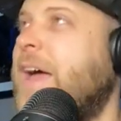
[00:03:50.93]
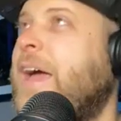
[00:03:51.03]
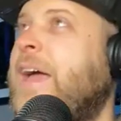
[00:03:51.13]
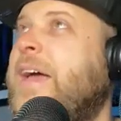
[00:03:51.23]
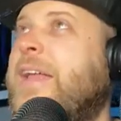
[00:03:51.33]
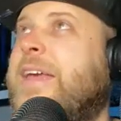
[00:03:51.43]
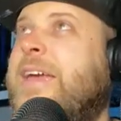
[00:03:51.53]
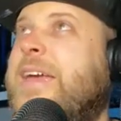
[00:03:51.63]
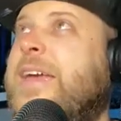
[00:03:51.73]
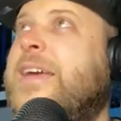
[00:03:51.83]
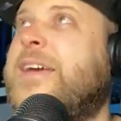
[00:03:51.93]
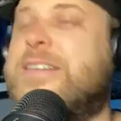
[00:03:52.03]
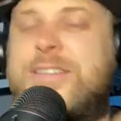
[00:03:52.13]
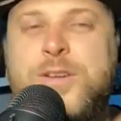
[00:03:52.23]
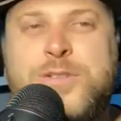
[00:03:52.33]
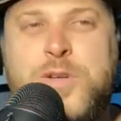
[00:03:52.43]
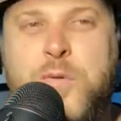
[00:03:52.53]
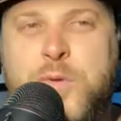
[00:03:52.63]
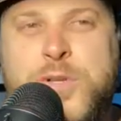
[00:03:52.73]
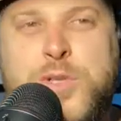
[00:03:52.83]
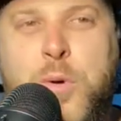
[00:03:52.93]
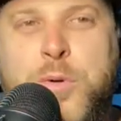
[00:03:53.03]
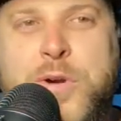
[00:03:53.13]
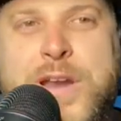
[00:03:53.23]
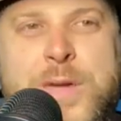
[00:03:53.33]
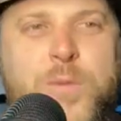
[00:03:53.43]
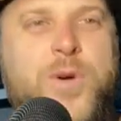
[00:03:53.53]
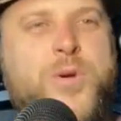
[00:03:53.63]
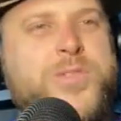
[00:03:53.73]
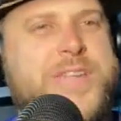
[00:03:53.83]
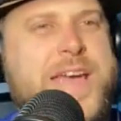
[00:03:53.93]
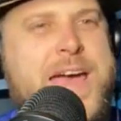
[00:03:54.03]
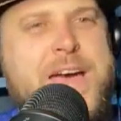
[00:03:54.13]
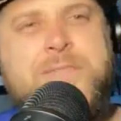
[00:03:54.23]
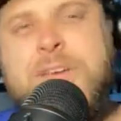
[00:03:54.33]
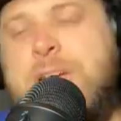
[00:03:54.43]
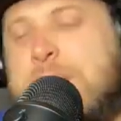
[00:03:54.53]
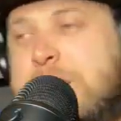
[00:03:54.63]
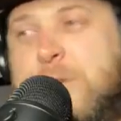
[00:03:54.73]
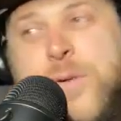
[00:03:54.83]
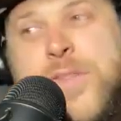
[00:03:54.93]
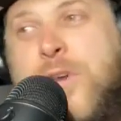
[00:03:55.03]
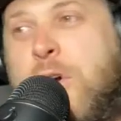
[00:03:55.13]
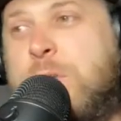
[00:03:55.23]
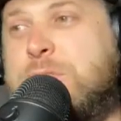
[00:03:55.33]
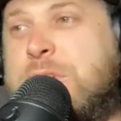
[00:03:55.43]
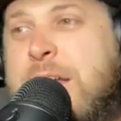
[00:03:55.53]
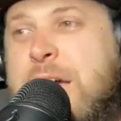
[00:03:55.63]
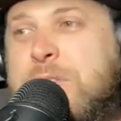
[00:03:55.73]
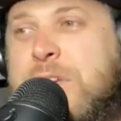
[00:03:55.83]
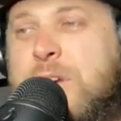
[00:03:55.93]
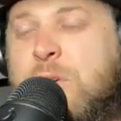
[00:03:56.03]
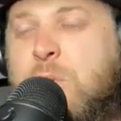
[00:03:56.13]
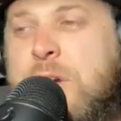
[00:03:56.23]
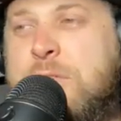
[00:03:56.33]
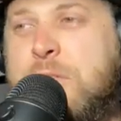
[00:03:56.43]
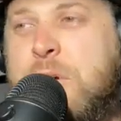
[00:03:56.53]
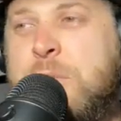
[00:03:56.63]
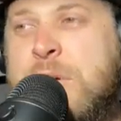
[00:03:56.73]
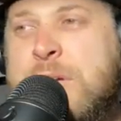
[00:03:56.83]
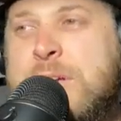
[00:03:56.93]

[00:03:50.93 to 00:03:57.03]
And he looks over his shoulder, and who's he have? Who he thought he was going to have a year away from?